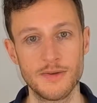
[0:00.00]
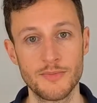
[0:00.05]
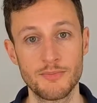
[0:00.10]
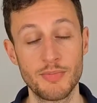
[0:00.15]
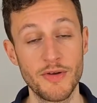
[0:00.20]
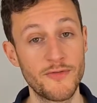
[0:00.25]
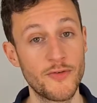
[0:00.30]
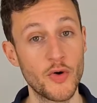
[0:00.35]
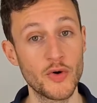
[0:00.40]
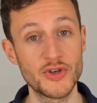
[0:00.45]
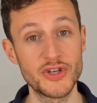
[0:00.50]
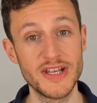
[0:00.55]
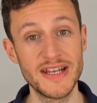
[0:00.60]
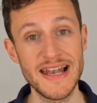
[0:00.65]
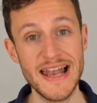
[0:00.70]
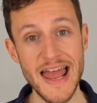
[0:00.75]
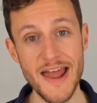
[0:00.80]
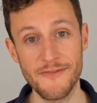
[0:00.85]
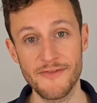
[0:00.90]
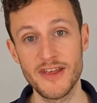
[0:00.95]
Before she
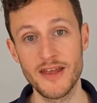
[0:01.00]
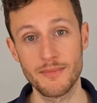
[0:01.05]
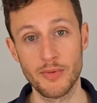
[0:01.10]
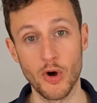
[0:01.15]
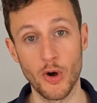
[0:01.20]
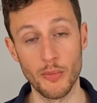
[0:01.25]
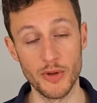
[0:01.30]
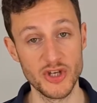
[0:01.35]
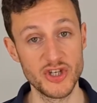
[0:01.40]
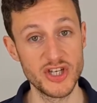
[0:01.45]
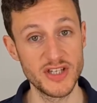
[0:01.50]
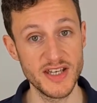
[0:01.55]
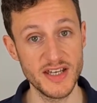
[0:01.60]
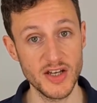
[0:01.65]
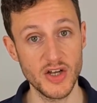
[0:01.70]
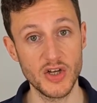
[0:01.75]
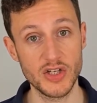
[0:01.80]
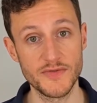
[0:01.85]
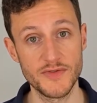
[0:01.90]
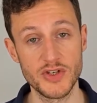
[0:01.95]
left the appointment, she did
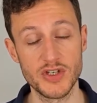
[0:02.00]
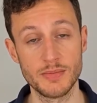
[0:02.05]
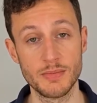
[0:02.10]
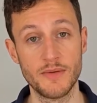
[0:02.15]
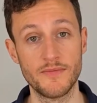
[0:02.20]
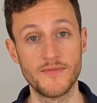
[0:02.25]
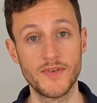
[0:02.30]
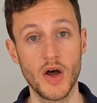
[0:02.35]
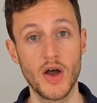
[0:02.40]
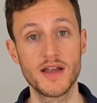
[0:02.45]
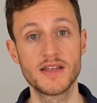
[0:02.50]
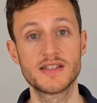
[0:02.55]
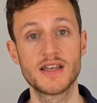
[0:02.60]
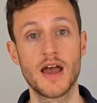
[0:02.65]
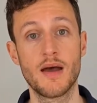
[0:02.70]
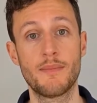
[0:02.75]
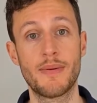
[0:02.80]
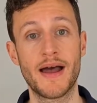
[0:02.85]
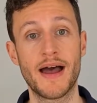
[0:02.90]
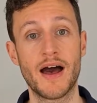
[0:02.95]
ask for some advice
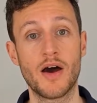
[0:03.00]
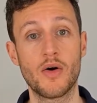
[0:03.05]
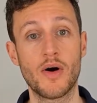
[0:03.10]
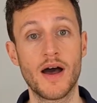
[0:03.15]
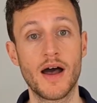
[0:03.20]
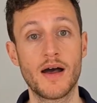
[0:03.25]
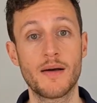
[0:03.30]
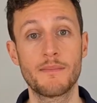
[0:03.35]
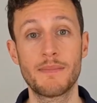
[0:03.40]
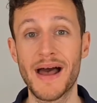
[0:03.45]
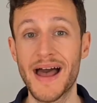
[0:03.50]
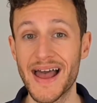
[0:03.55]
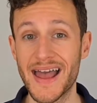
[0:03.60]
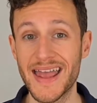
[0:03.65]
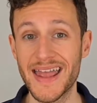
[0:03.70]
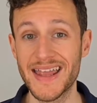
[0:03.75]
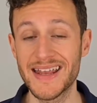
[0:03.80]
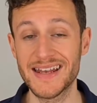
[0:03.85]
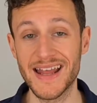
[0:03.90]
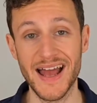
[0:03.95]
about
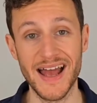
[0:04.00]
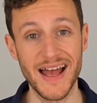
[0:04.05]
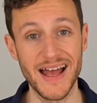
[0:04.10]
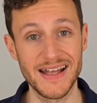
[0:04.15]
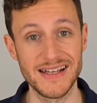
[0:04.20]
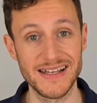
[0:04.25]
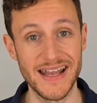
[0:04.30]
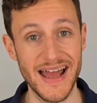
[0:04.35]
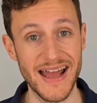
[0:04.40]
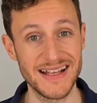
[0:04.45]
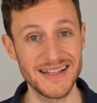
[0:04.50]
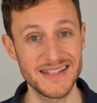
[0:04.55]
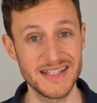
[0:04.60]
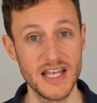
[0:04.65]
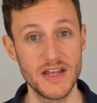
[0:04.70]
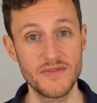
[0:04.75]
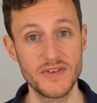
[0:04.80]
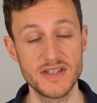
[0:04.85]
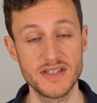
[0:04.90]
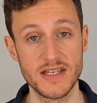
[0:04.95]
pain and
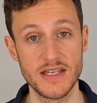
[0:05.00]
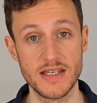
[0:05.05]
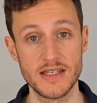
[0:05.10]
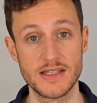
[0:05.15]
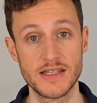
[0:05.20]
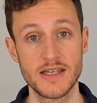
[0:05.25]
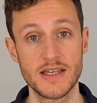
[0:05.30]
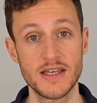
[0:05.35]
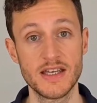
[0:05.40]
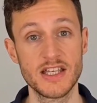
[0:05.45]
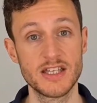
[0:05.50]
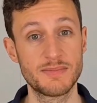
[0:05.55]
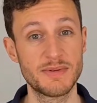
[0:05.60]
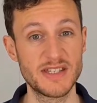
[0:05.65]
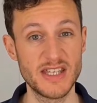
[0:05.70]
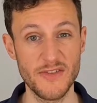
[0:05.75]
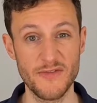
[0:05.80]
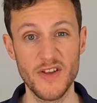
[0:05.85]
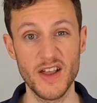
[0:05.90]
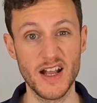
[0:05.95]
activities,
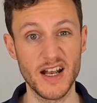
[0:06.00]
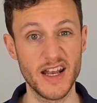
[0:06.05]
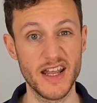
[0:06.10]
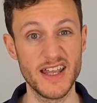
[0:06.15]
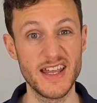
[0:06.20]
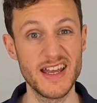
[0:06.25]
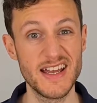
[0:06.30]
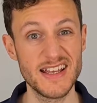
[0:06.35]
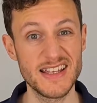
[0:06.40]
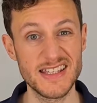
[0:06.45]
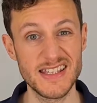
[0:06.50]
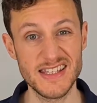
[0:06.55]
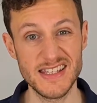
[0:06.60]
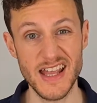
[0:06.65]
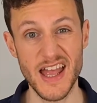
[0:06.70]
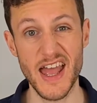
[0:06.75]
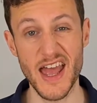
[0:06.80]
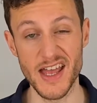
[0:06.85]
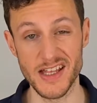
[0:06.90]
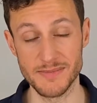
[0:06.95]
specifically
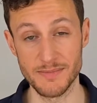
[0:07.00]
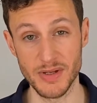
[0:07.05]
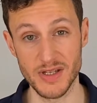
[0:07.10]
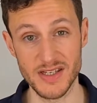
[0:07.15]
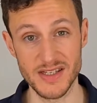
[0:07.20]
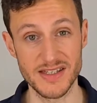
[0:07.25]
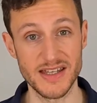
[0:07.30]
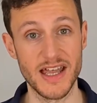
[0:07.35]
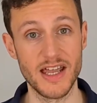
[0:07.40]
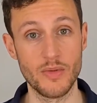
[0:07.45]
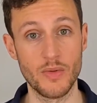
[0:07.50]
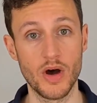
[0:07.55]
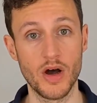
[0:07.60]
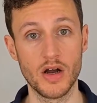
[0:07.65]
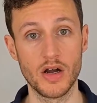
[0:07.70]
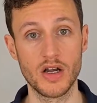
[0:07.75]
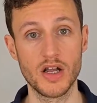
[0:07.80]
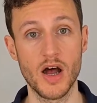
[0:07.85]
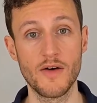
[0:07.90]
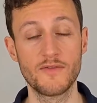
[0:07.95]
stairs, because they were
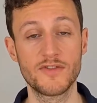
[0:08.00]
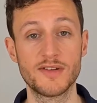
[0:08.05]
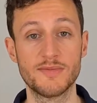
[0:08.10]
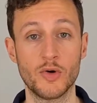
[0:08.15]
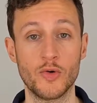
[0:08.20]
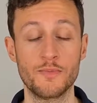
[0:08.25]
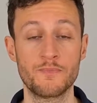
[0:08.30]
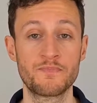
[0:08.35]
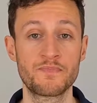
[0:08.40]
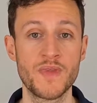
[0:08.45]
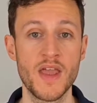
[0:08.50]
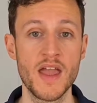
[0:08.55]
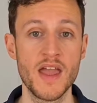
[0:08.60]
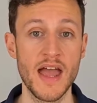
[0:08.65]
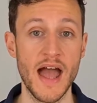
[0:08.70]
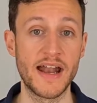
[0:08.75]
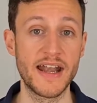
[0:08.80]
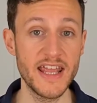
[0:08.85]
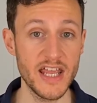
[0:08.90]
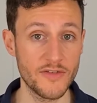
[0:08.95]
uncomfortable.
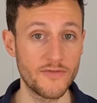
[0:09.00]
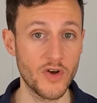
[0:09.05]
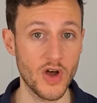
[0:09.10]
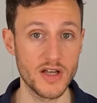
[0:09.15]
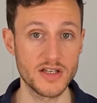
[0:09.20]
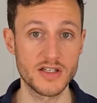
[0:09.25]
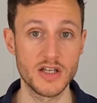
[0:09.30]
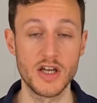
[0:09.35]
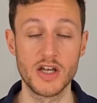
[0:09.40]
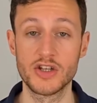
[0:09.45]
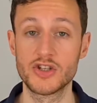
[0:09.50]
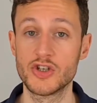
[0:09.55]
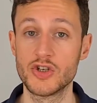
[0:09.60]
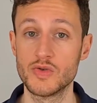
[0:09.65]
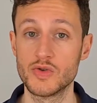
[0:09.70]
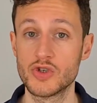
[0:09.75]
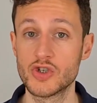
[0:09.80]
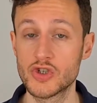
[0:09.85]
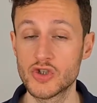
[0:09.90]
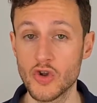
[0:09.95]
And he advised her to
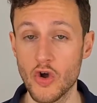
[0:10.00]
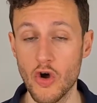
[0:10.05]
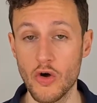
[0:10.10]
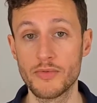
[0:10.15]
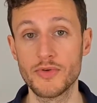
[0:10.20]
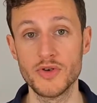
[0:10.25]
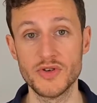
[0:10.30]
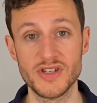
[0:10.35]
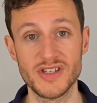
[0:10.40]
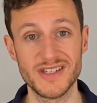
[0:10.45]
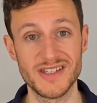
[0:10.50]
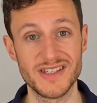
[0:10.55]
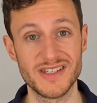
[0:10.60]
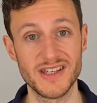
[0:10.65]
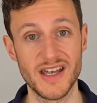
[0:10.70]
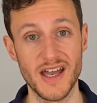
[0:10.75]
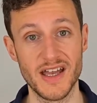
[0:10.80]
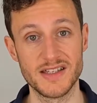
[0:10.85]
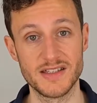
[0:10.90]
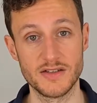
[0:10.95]
stop using
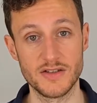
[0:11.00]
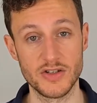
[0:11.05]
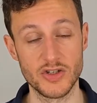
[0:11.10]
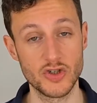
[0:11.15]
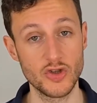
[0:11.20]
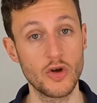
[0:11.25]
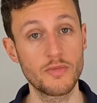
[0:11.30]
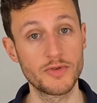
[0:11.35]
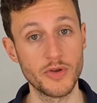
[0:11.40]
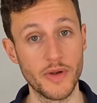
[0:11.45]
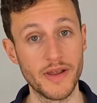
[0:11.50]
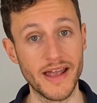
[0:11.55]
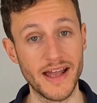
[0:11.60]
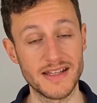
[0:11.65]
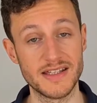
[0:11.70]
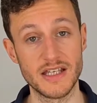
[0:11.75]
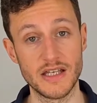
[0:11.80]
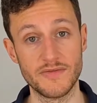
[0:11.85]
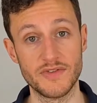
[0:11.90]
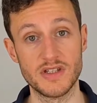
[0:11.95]
stairs and to stop doing
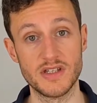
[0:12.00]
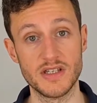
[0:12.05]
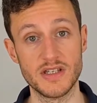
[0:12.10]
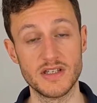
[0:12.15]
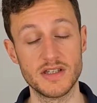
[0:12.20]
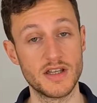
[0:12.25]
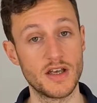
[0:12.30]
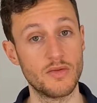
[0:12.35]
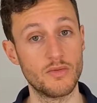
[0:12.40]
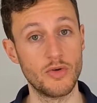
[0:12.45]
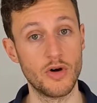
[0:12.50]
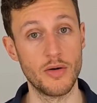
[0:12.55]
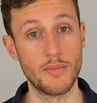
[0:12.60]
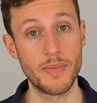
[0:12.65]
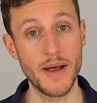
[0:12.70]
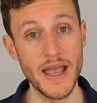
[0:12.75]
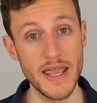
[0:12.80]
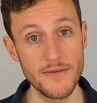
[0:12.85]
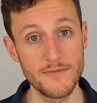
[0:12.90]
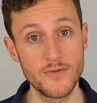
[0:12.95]
activities that were
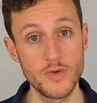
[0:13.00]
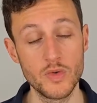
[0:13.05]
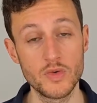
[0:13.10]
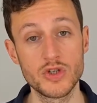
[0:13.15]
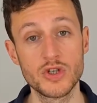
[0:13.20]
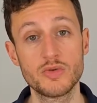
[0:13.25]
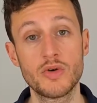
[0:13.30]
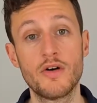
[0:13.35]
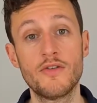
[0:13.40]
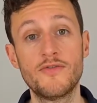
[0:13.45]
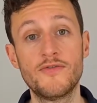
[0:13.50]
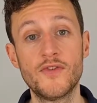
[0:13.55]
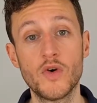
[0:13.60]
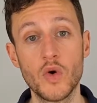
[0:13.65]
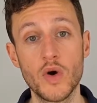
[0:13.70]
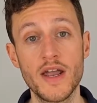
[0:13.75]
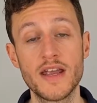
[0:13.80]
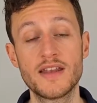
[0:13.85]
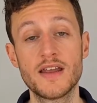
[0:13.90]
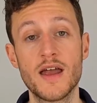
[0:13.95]
painful to
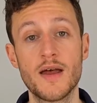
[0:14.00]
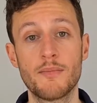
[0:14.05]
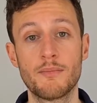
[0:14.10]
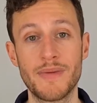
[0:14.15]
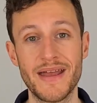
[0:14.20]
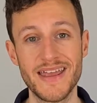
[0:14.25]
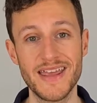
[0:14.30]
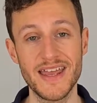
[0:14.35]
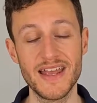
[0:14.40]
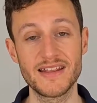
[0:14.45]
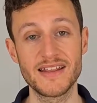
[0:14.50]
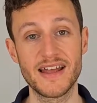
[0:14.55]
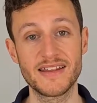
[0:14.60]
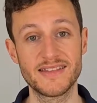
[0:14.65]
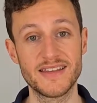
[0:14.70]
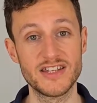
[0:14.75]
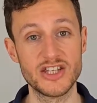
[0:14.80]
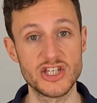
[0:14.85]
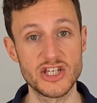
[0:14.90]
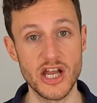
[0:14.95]
avoid making that
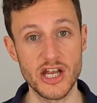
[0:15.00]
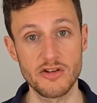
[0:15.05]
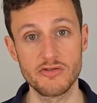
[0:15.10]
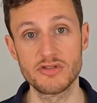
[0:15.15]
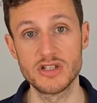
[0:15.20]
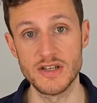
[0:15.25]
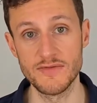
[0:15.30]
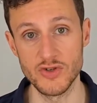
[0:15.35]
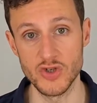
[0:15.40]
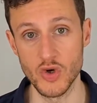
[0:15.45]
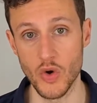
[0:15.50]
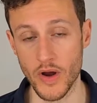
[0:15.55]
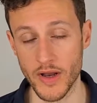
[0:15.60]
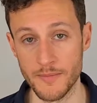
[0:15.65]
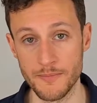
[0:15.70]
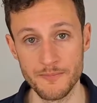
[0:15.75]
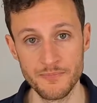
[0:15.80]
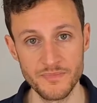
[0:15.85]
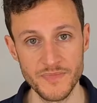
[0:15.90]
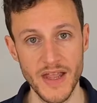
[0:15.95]
degenerative joint
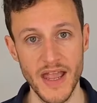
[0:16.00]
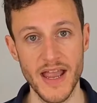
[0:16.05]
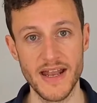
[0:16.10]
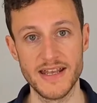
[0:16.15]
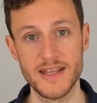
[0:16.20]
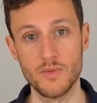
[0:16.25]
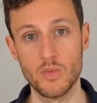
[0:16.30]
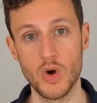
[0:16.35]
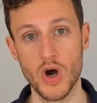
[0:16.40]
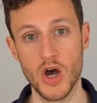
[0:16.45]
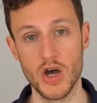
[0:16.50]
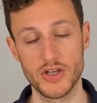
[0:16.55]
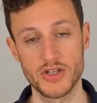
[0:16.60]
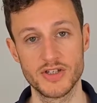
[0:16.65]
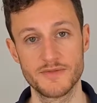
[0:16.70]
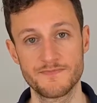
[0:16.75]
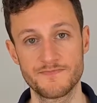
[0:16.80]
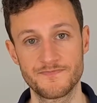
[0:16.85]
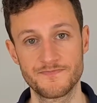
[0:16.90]
any worse.